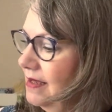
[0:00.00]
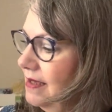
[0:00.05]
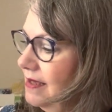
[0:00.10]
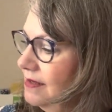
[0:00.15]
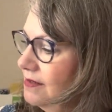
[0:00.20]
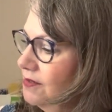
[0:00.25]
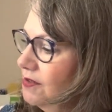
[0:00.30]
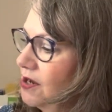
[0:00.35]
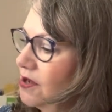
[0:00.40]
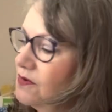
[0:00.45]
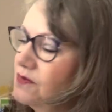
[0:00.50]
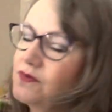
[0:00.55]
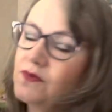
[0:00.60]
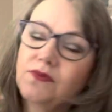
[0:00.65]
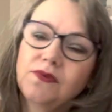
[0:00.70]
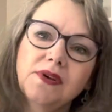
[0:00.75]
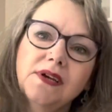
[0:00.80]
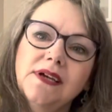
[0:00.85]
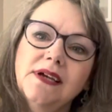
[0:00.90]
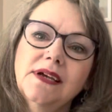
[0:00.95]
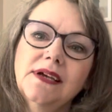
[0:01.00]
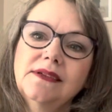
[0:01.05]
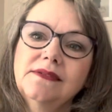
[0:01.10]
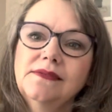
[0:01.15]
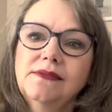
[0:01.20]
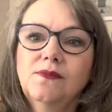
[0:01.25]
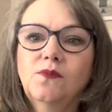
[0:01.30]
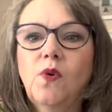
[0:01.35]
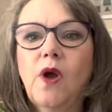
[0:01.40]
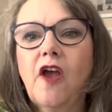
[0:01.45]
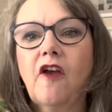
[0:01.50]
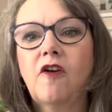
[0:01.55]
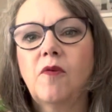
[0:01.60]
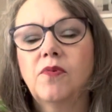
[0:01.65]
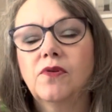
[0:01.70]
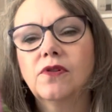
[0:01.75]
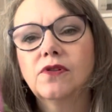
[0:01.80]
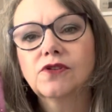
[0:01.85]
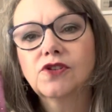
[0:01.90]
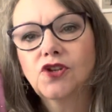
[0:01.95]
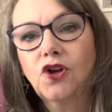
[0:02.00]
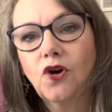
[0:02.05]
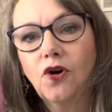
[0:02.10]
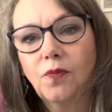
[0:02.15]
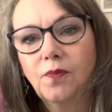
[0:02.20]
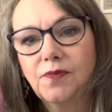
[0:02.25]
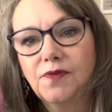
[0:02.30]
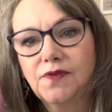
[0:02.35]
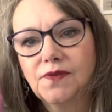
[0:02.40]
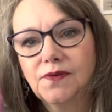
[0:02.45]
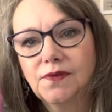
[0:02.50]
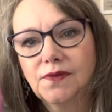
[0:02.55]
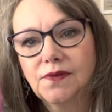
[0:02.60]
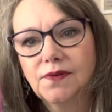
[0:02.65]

you know, wearable tops.